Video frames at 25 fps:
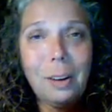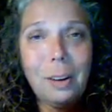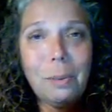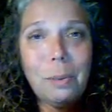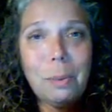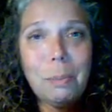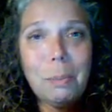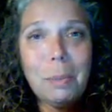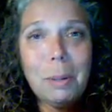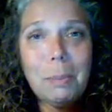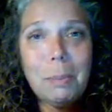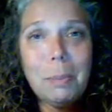
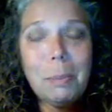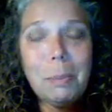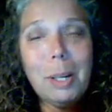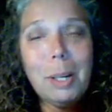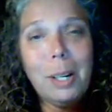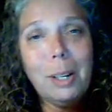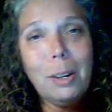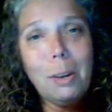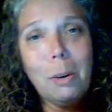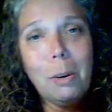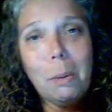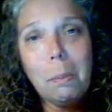remember
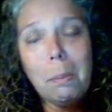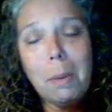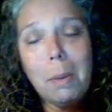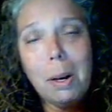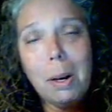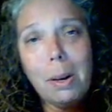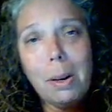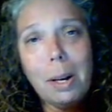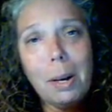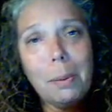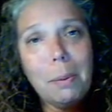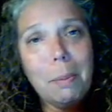my Uncle
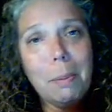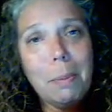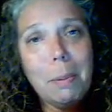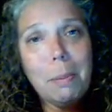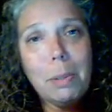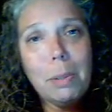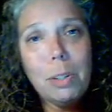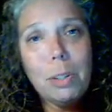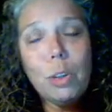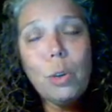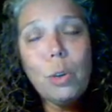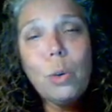Malcolm. I
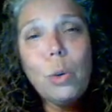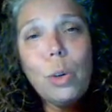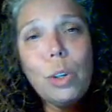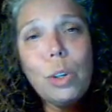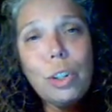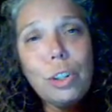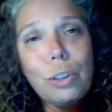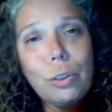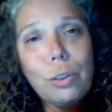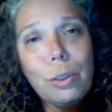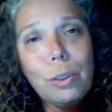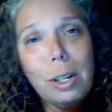remember
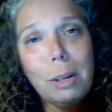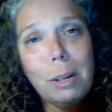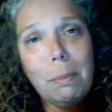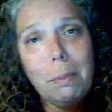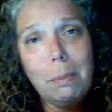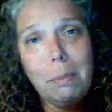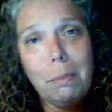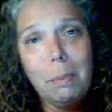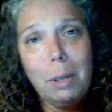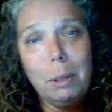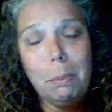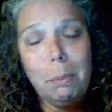torturing
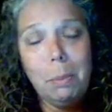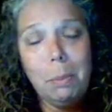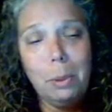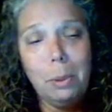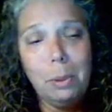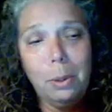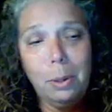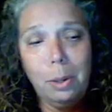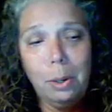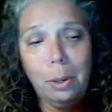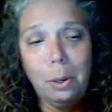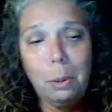my
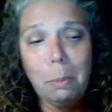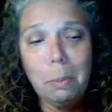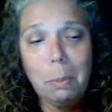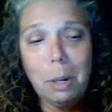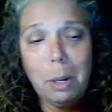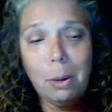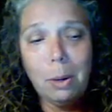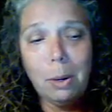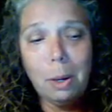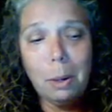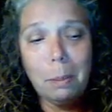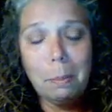poor Uncle
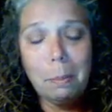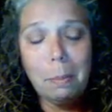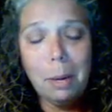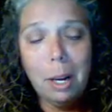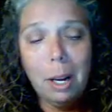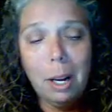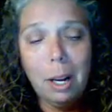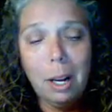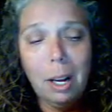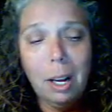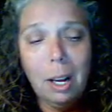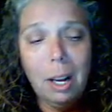Malcolm.
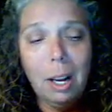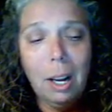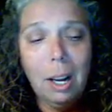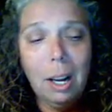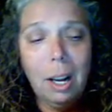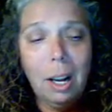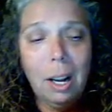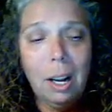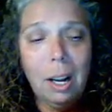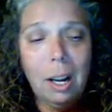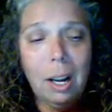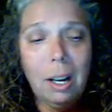
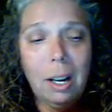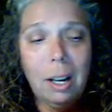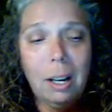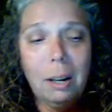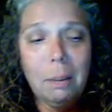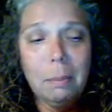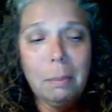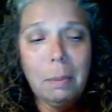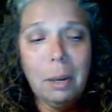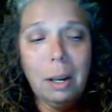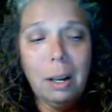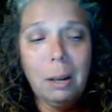
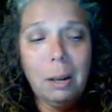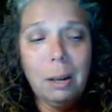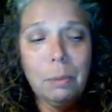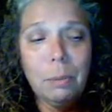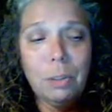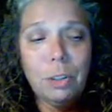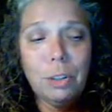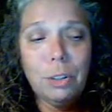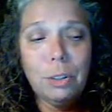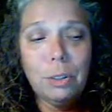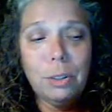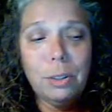I'm
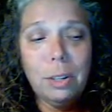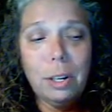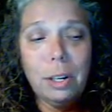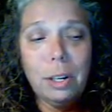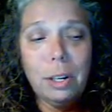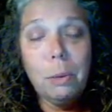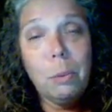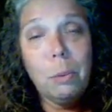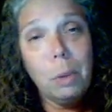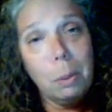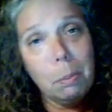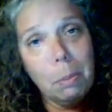sure that
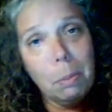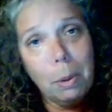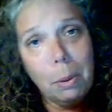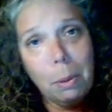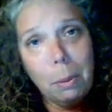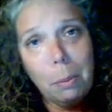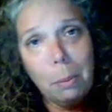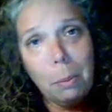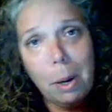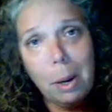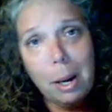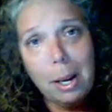it went
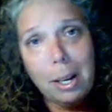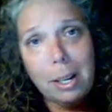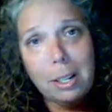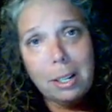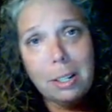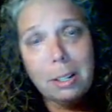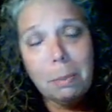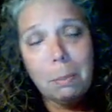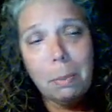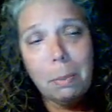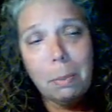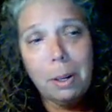both
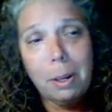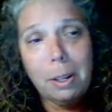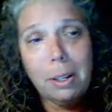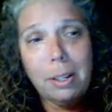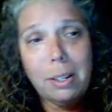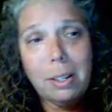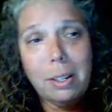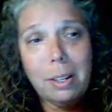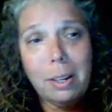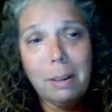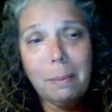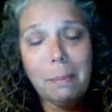ways, but
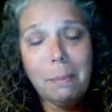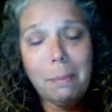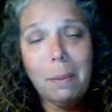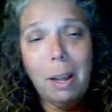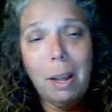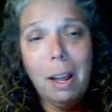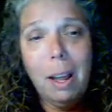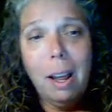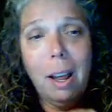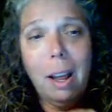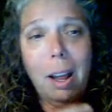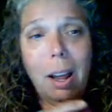
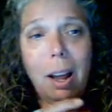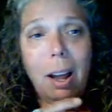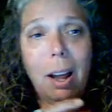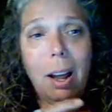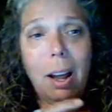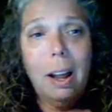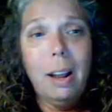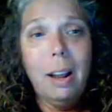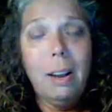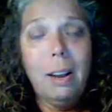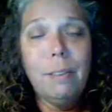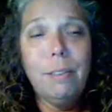
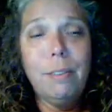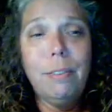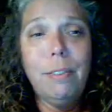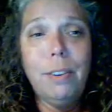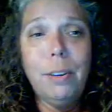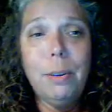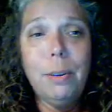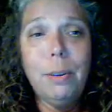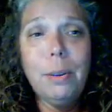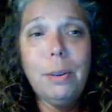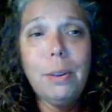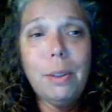
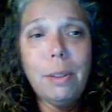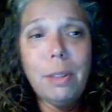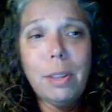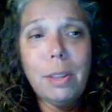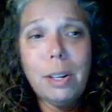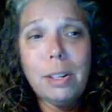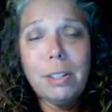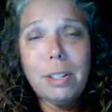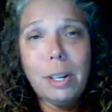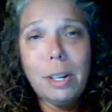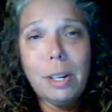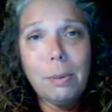few of the
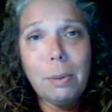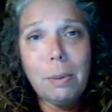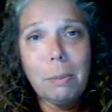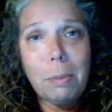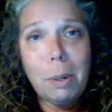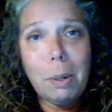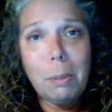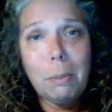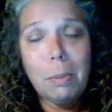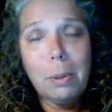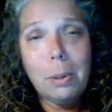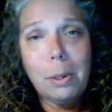things I
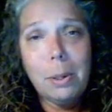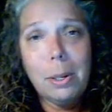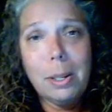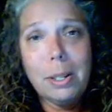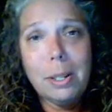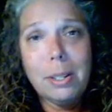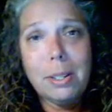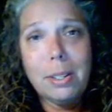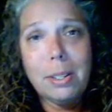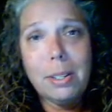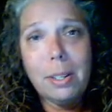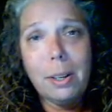remember
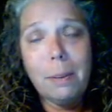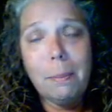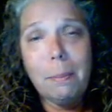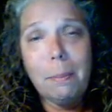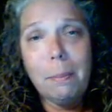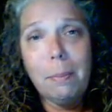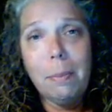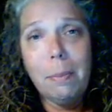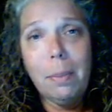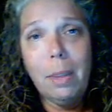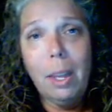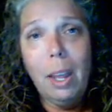is
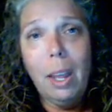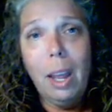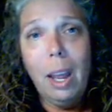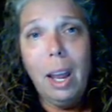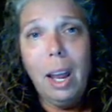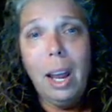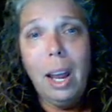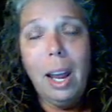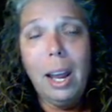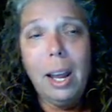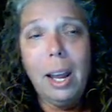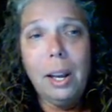
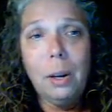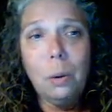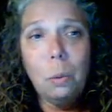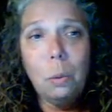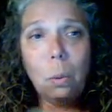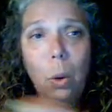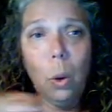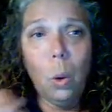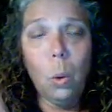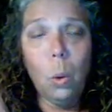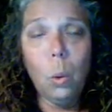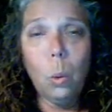had an
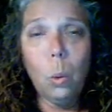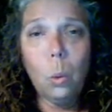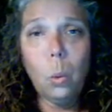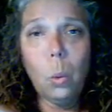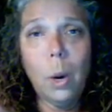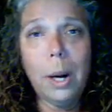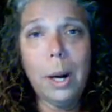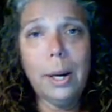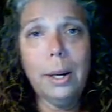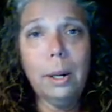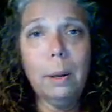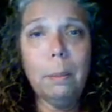old
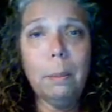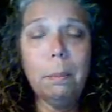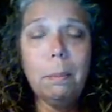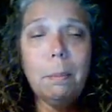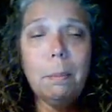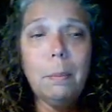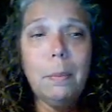wind-up